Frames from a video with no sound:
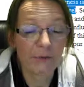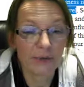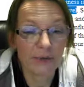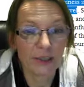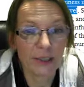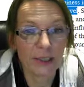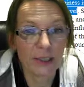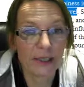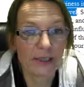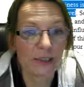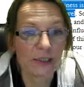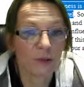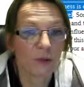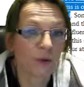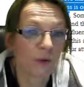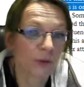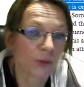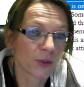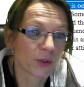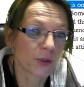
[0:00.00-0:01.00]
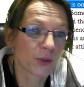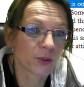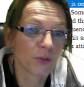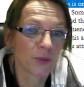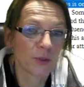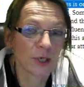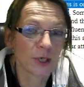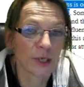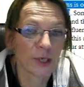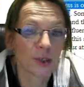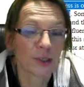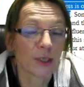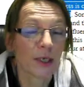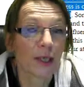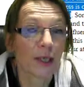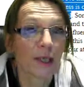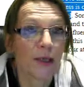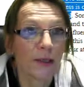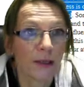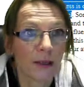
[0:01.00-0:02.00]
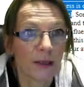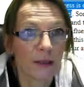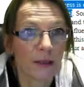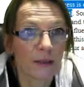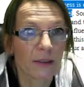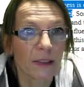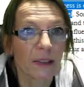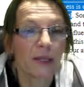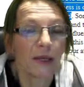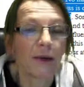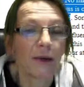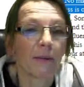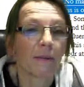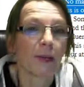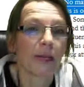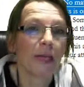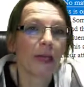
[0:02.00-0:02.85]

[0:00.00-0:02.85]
I have deleted, or also the quotations are in there.